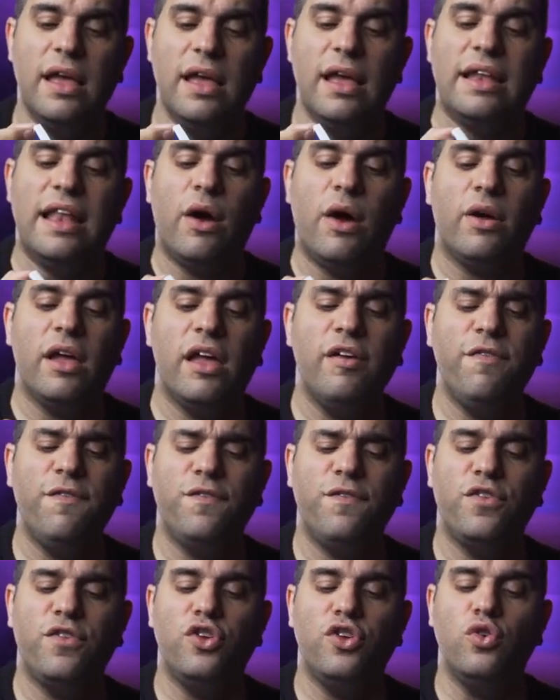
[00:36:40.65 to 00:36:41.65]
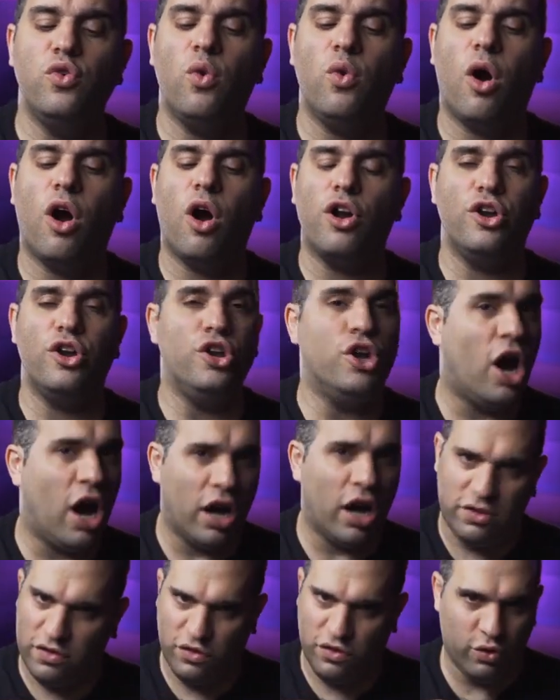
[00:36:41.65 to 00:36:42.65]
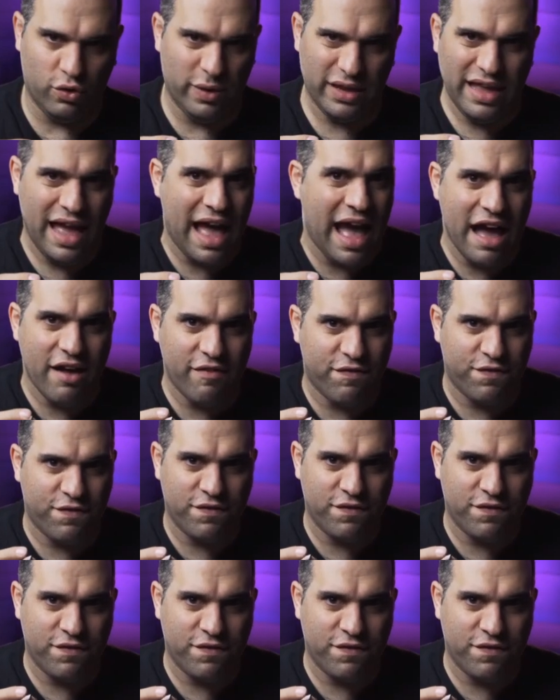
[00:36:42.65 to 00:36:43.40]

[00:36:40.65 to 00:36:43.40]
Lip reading: Now, if you are not doing half